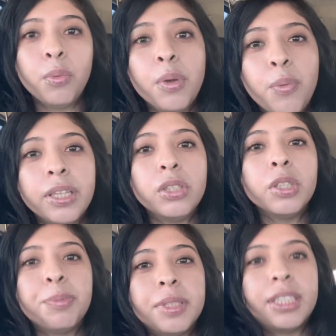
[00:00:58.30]
we went to
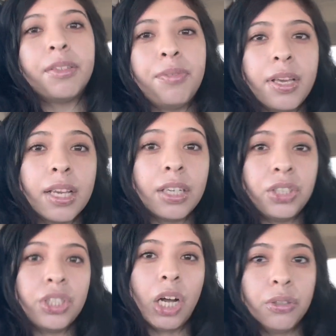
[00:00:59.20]
a specific
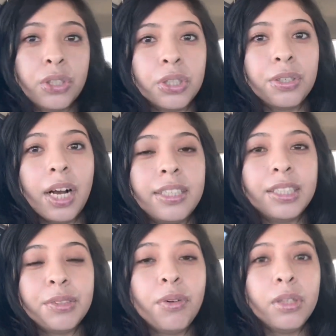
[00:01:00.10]
shelter, I
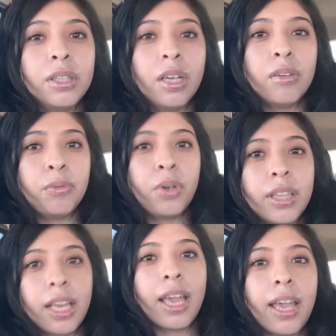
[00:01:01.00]
did fall in love
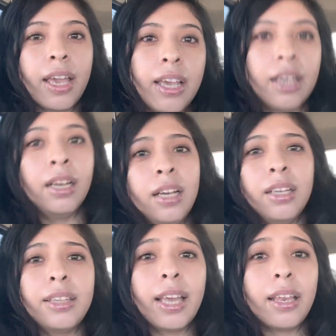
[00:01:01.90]
with a,
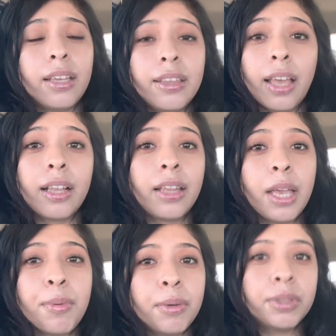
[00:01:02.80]
they, they
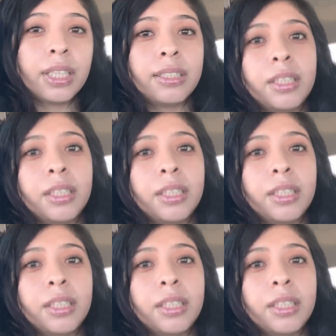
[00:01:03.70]
claim it was a,